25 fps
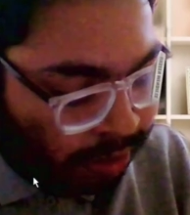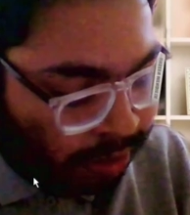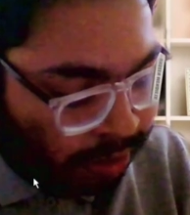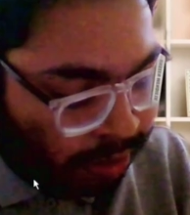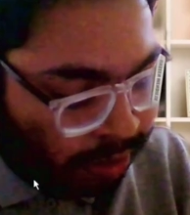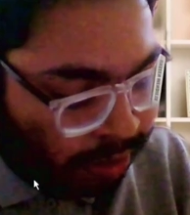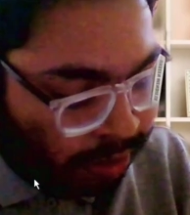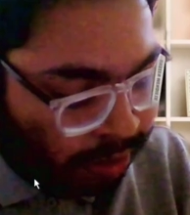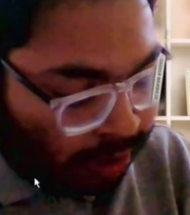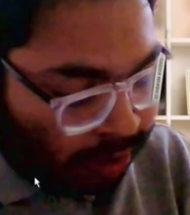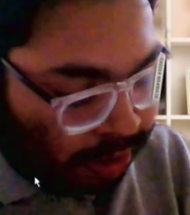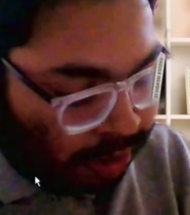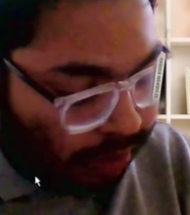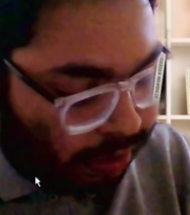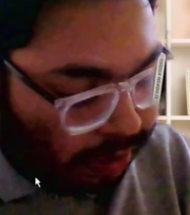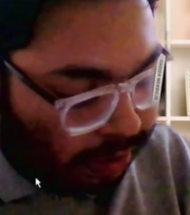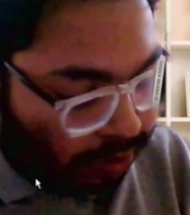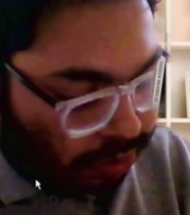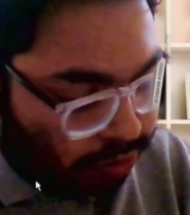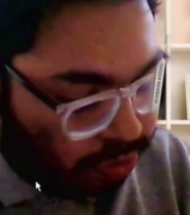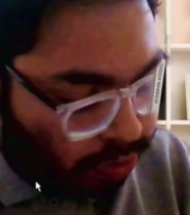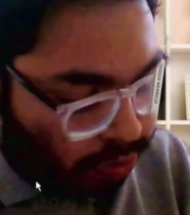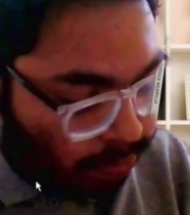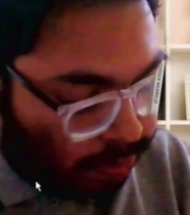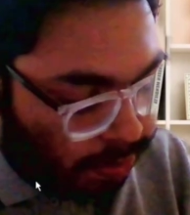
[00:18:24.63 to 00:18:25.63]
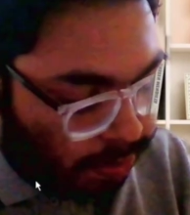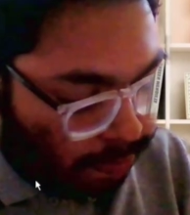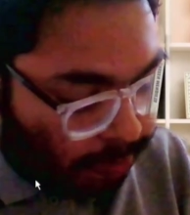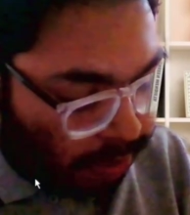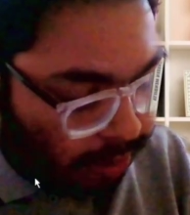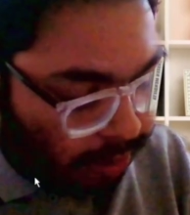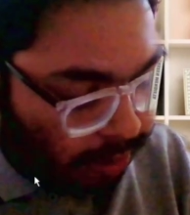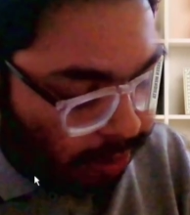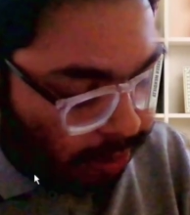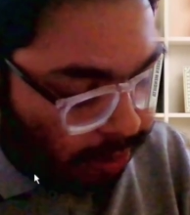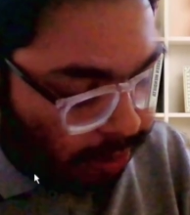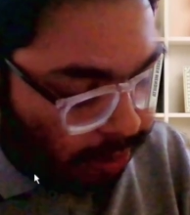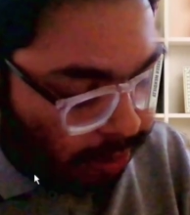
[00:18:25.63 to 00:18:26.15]
And it should be minus
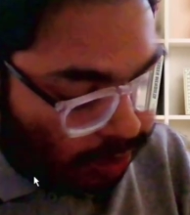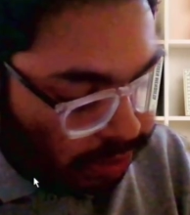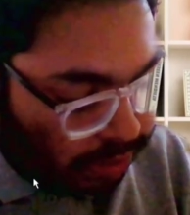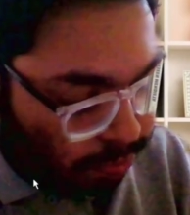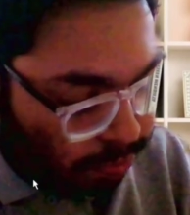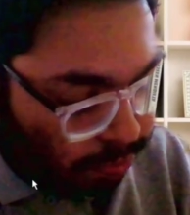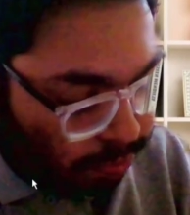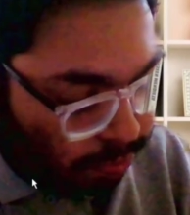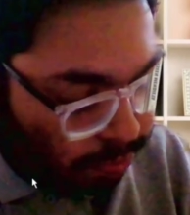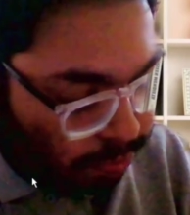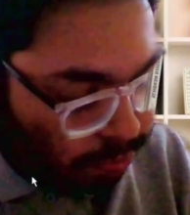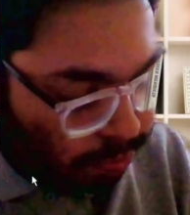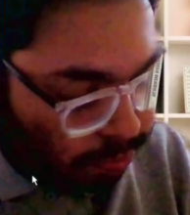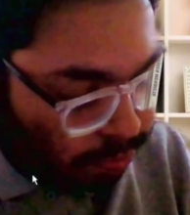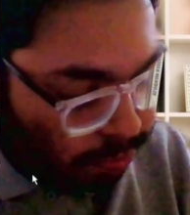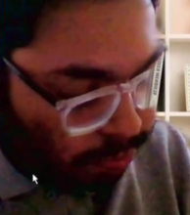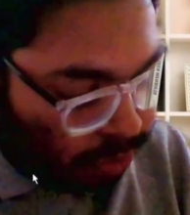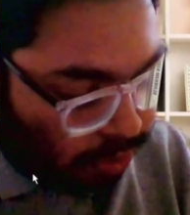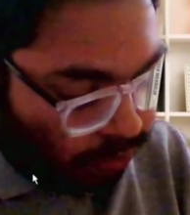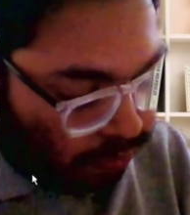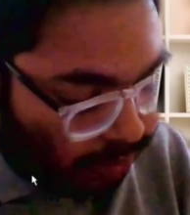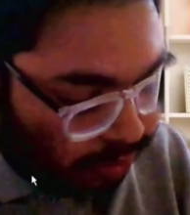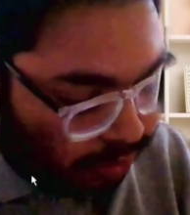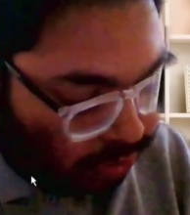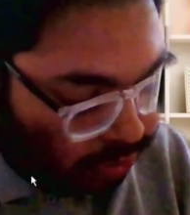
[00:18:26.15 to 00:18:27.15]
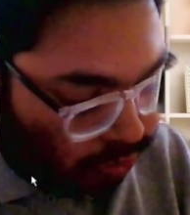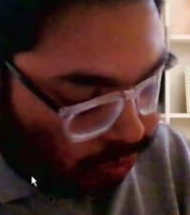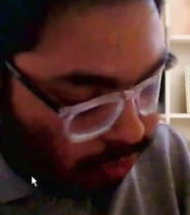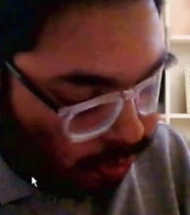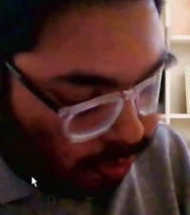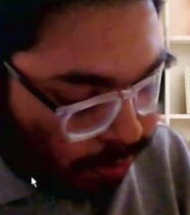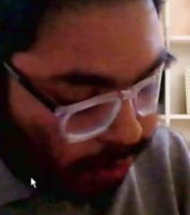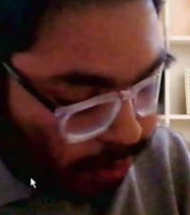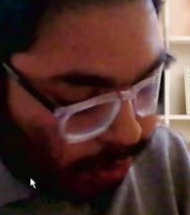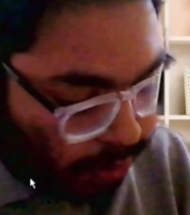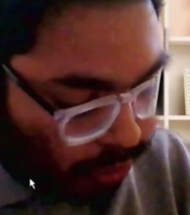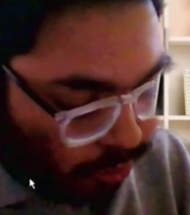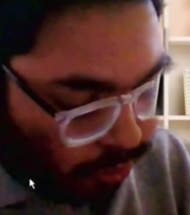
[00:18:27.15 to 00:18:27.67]
1.5. It should be
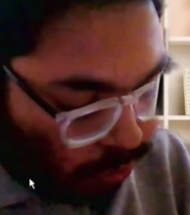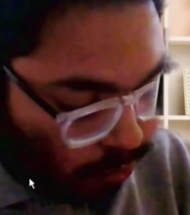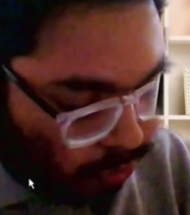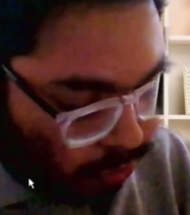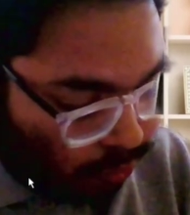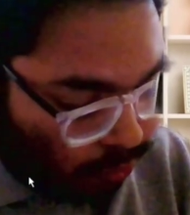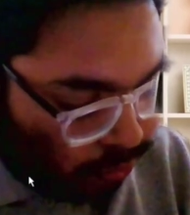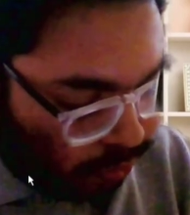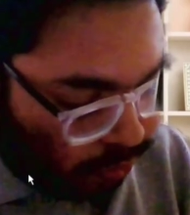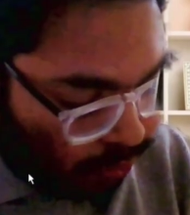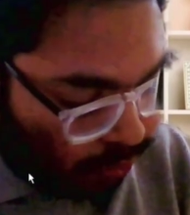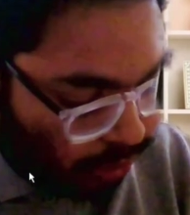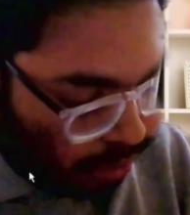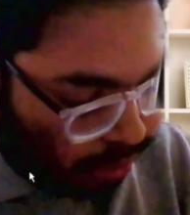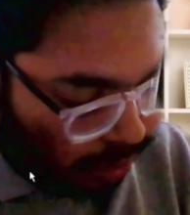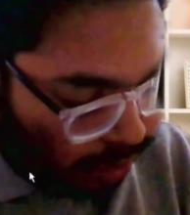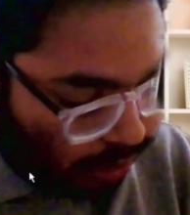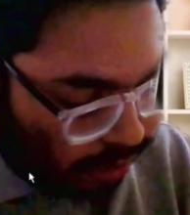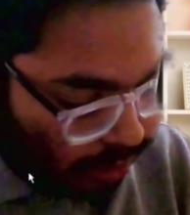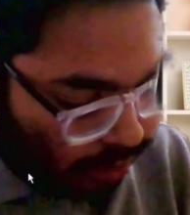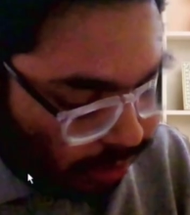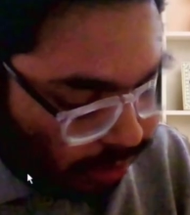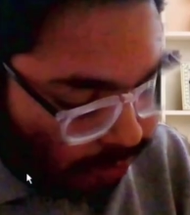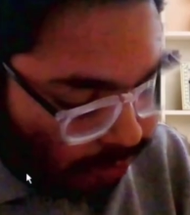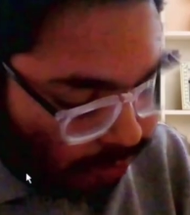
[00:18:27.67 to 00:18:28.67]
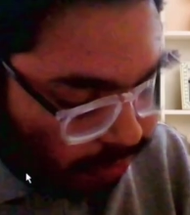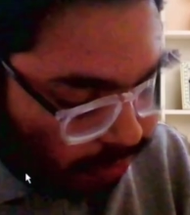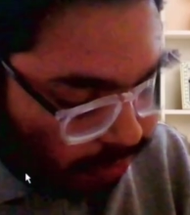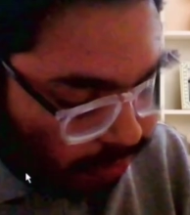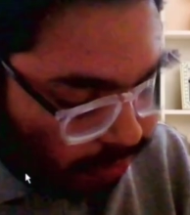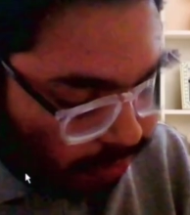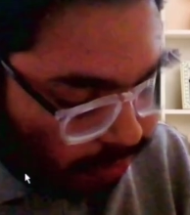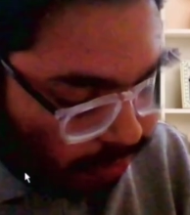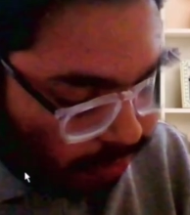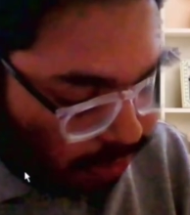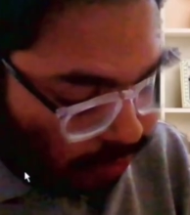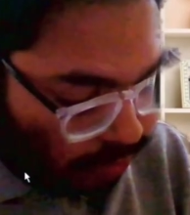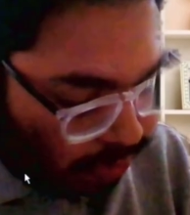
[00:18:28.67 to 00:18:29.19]
2. And
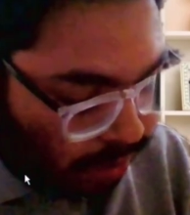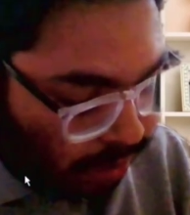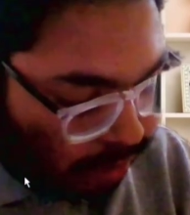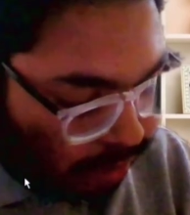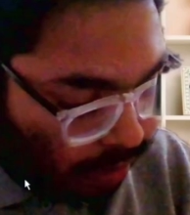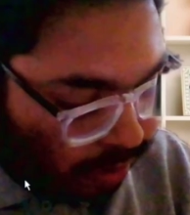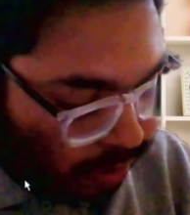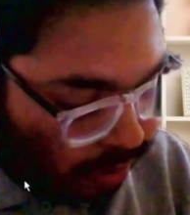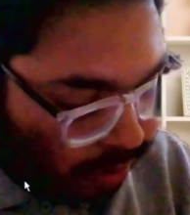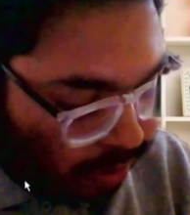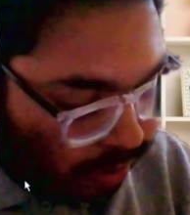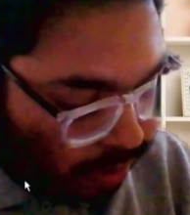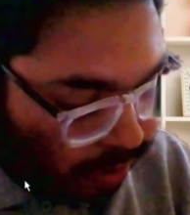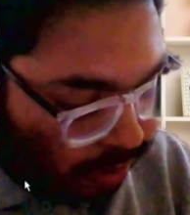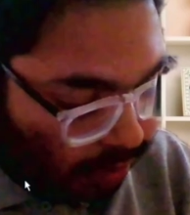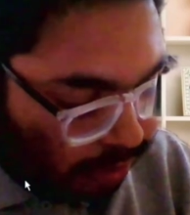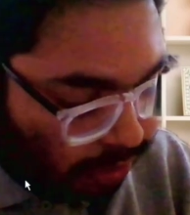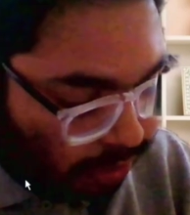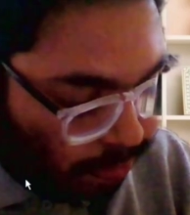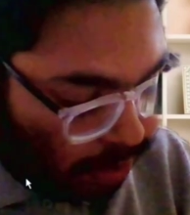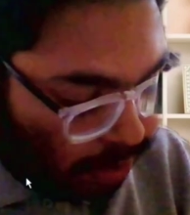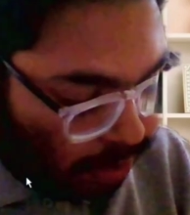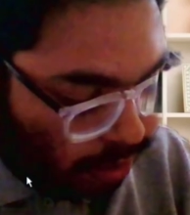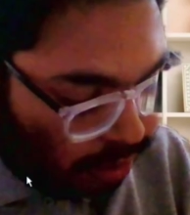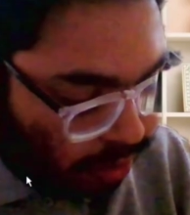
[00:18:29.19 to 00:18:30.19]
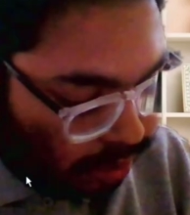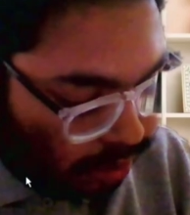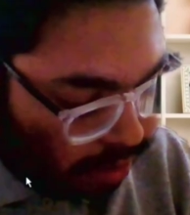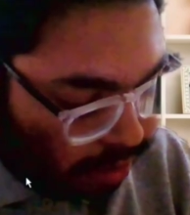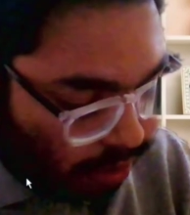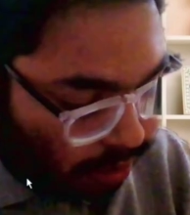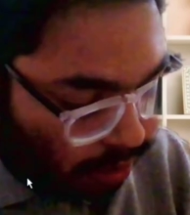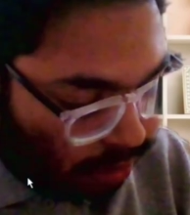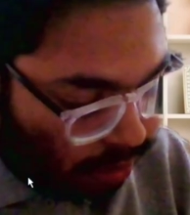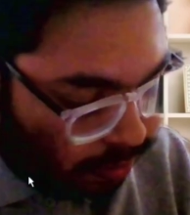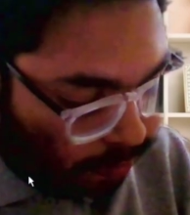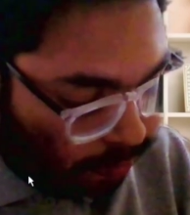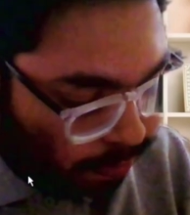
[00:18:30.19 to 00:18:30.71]
it should be
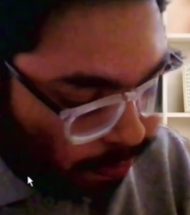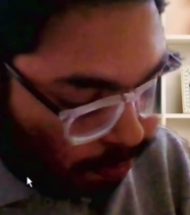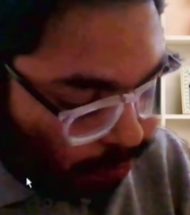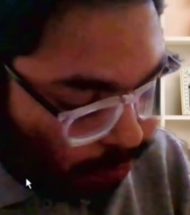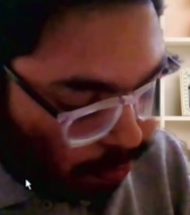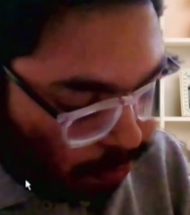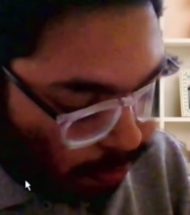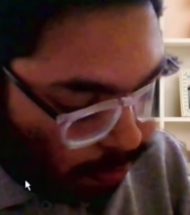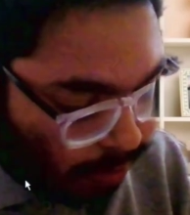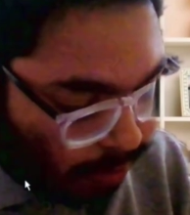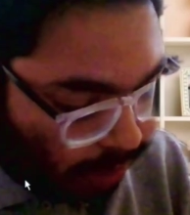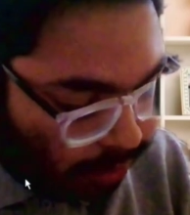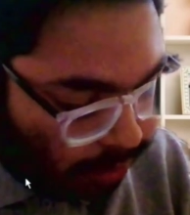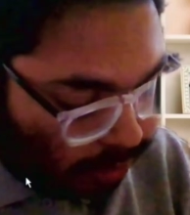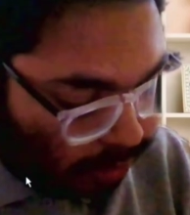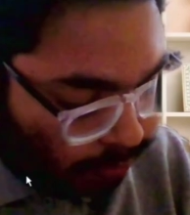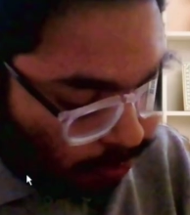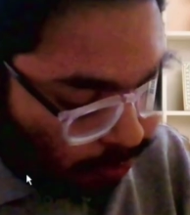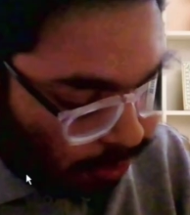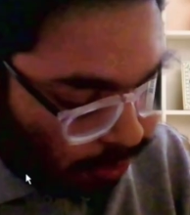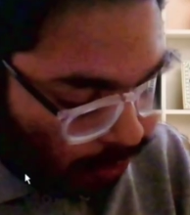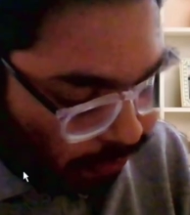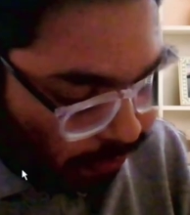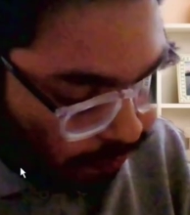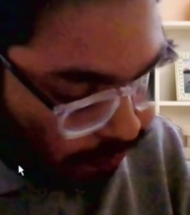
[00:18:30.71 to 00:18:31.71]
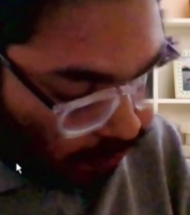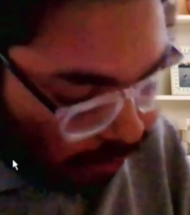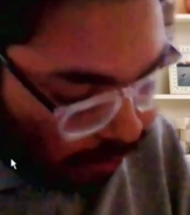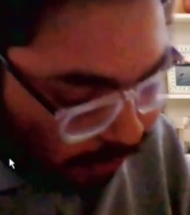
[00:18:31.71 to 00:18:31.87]
minus 0.5.